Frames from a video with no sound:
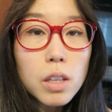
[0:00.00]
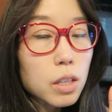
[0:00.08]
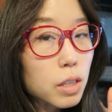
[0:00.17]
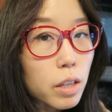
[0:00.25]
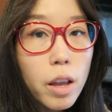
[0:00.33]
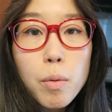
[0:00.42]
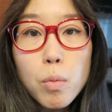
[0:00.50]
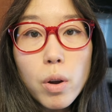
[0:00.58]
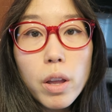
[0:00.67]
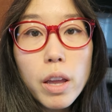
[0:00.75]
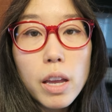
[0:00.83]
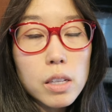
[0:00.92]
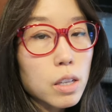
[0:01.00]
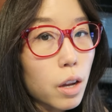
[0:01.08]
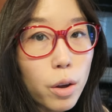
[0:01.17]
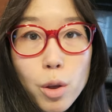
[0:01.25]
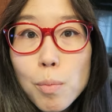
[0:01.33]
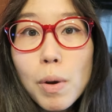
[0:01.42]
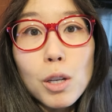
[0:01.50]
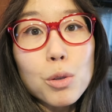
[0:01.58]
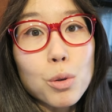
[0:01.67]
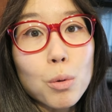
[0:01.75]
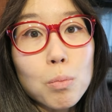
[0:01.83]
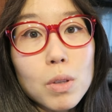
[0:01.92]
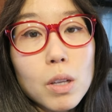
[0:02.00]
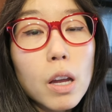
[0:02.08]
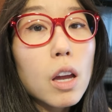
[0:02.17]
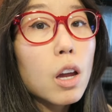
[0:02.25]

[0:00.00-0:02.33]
the same way as the other mushrooms.